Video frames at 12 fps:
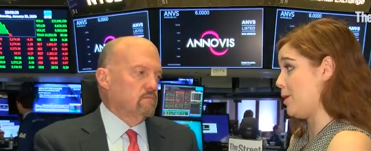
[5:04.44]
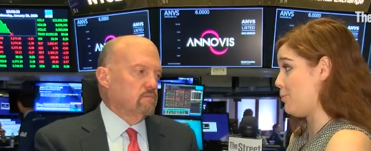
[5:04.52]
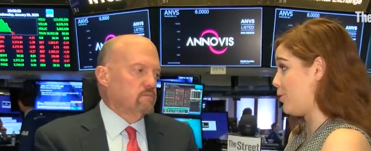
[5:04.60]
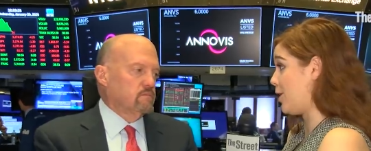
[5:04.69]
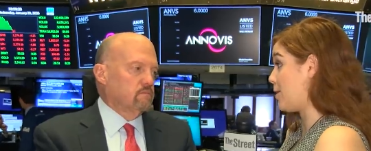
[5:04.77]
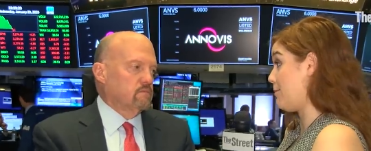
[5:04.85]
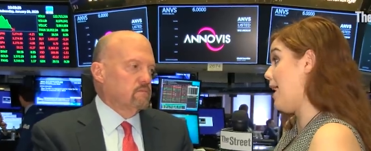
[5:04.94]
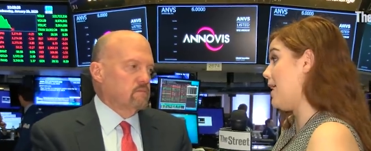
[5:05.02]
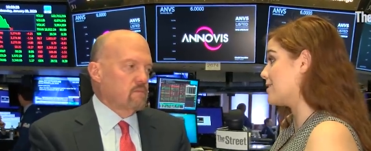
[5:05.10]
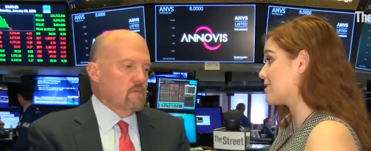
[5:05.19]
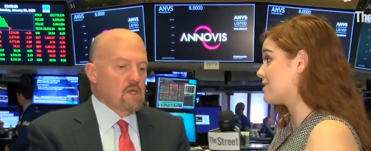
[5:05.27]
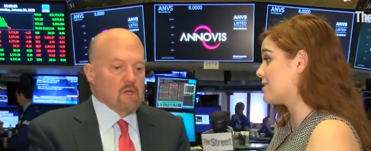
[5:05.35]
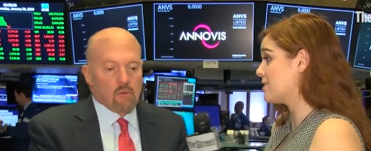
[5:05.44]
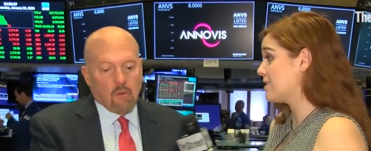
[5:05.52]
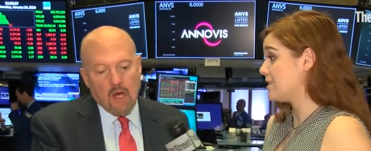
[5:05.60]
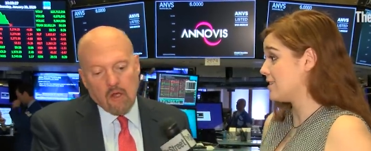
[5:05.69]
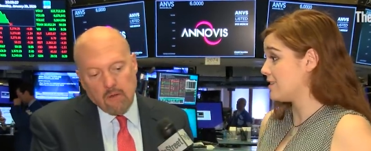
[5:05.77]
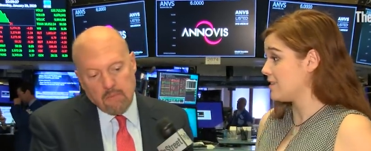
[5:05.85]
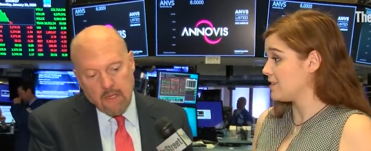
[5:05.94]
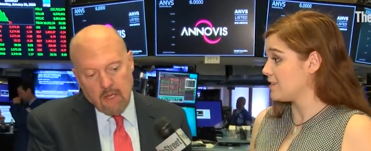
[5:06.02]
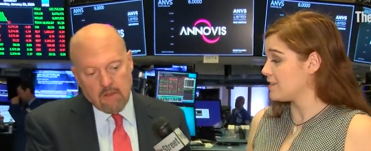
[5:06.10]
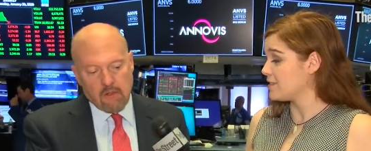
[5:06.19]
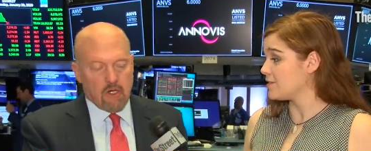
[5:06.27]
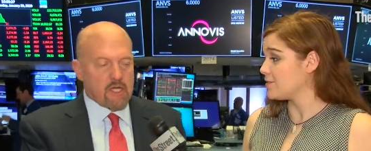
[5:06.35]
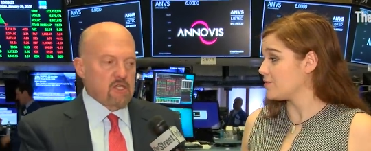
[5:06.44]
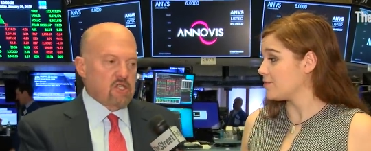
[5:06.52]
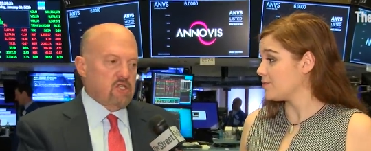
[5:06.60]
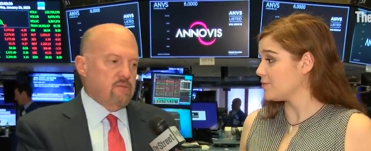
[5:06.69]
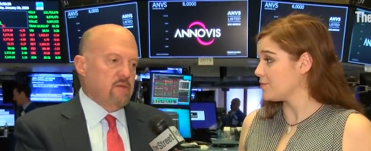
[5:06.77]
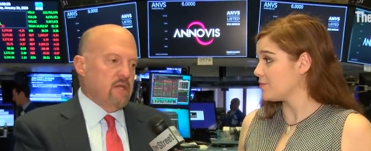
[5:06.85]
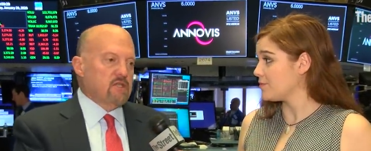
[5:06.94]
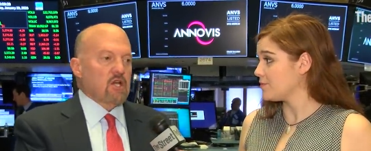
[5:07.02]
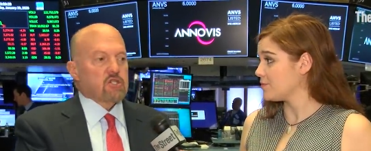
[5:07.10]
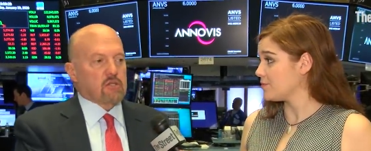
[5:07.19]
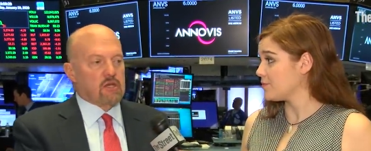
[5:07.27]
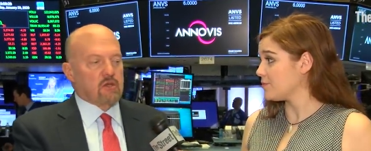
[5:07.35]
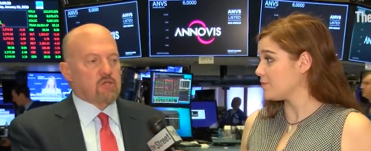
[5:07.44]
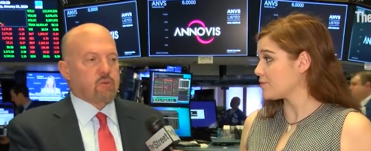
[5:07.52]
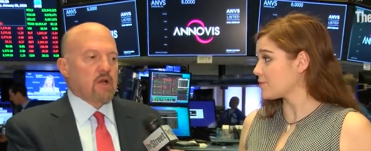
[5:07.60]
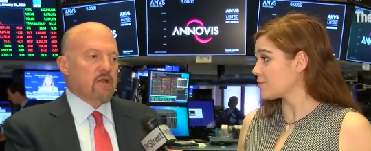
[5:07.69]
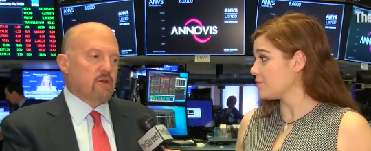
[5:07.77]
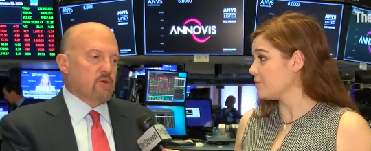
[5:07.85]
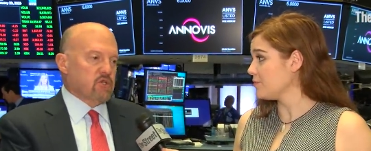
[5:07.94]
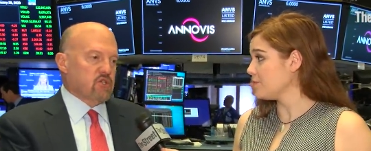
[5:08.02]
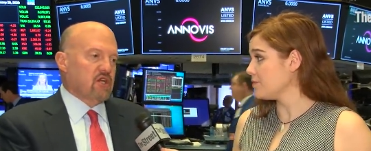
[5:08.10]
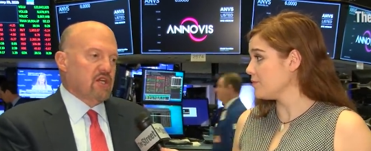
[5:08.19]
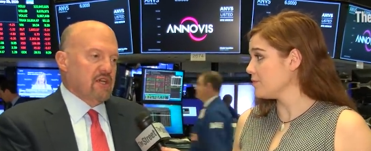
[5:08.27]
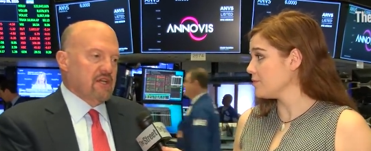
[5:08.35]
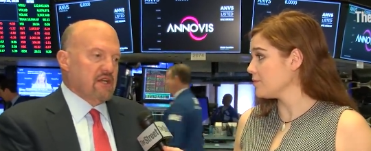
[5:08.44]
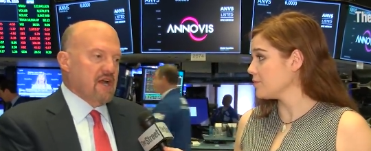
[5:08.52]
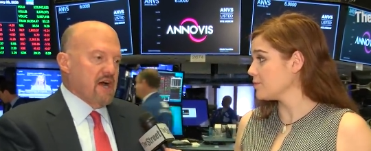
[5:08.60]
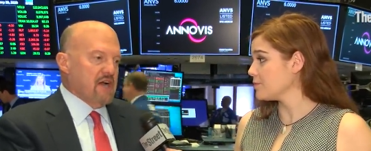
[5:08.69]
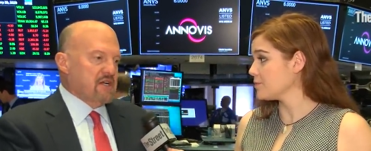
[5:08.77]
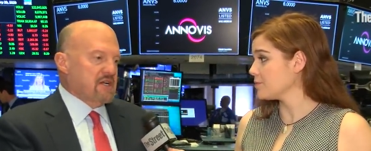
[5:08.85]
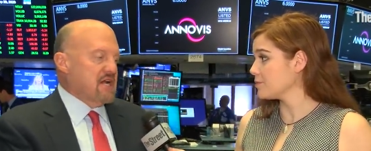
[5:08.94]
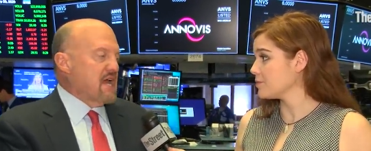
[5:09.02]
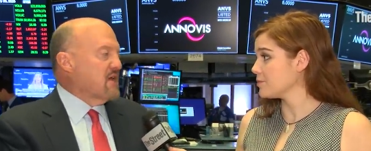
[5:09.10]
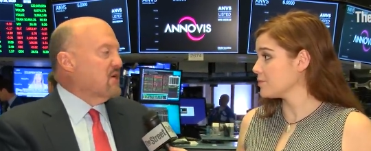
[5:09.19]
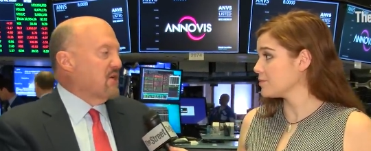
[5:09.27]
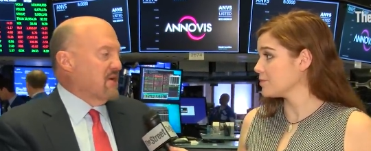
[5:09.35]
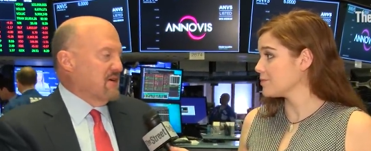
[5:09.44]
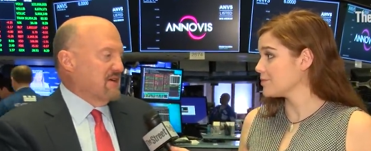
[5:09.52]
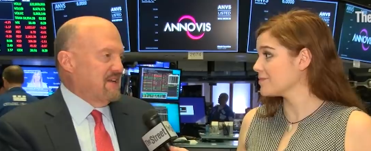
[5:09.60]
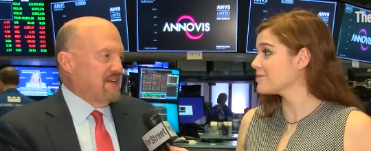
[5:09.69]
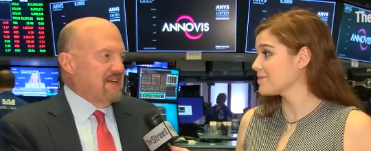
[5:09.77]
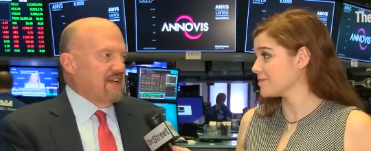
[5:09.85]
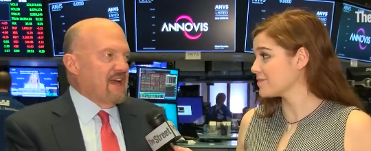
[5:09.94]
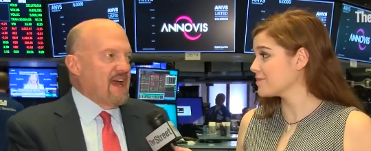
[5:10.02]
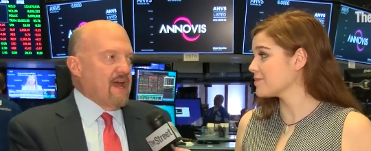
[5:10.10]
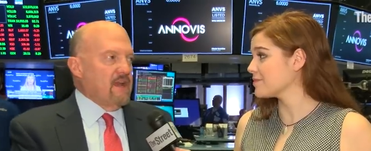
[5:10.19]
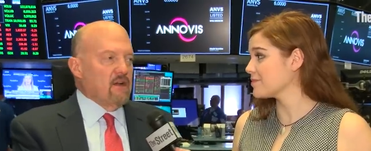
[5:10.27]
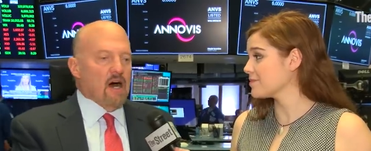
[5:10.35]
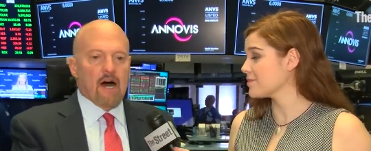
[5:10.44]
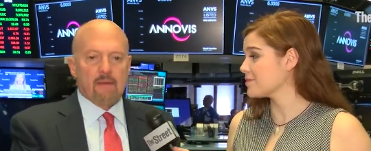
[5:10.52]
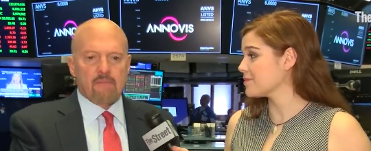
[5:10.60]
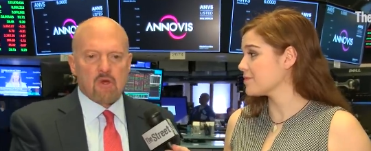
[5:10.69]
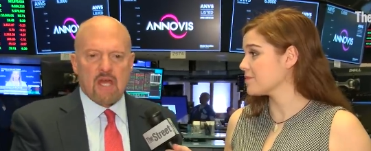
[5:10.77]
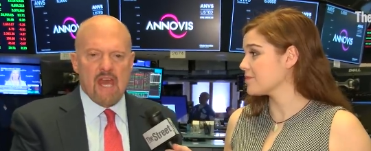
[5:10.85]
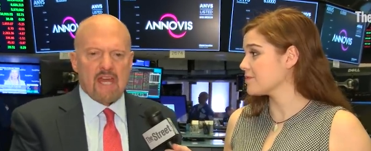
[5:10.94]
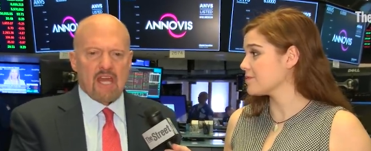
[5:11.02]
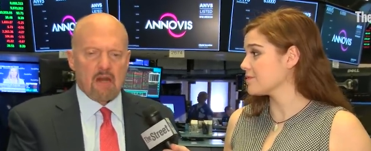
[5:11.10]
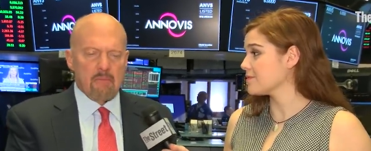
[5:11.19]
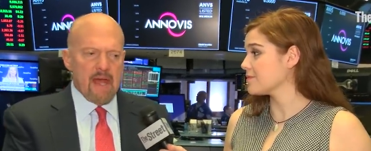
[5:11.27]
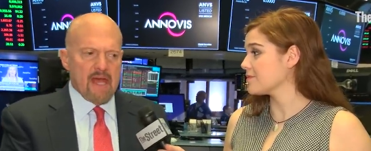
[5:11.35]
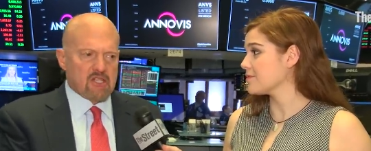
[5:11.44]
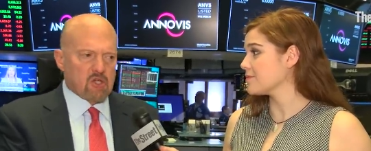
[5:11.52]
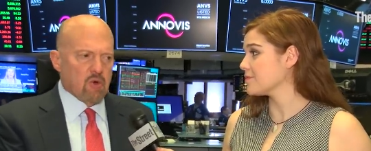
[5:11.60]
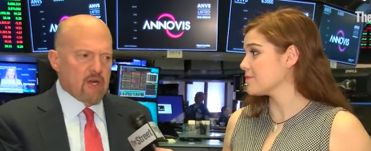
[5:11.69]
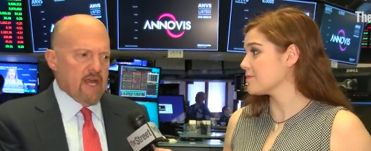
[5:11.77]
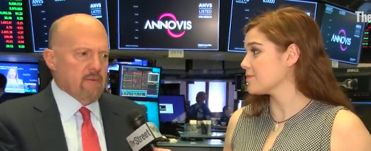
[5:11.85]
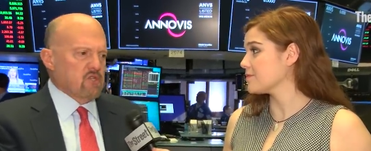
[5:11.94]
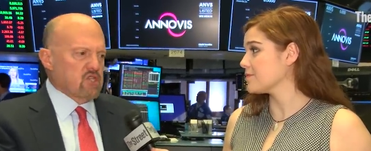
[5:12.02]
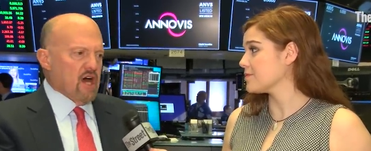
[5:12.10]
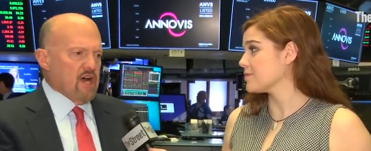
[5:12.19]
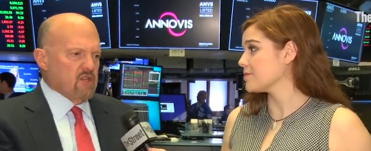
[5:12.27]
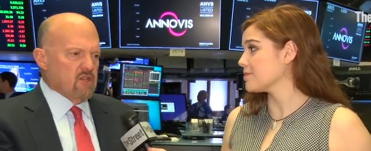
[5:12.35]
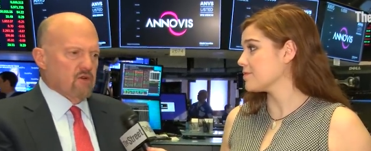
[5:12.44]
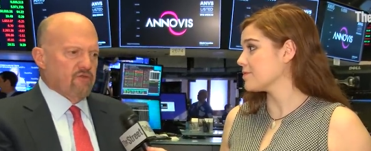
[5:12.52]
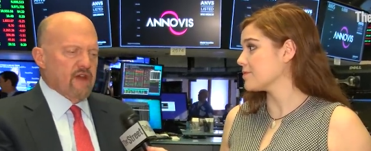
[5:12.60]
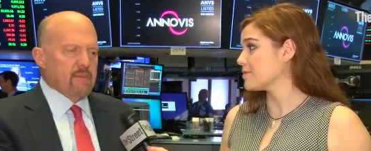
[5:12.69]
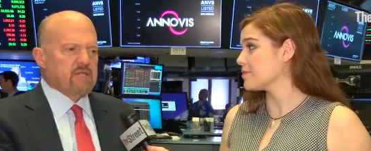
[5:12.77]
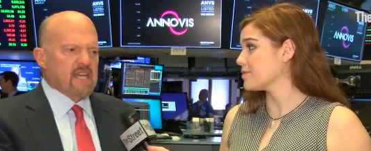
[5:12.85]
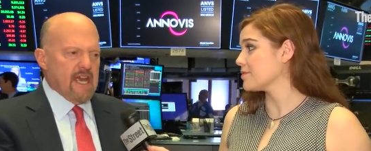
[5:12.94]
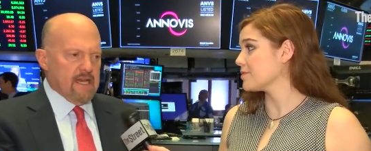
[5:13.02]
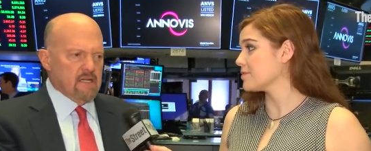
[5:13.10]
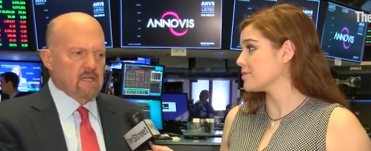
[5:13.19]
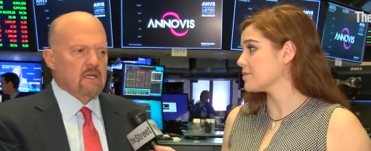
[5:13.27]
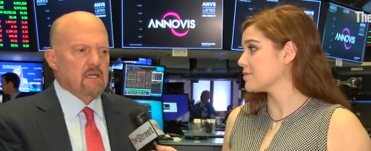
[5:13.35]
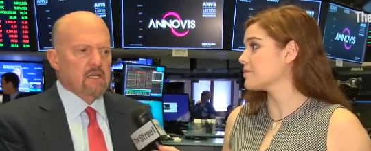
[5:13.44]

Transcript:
Speaker 1: up wearing masks.
Speaker 2: Well, you know, look, it's it does you know it's one of those uh, can't hurt, and uh, you can't get a mask on Amazon until Feb 10.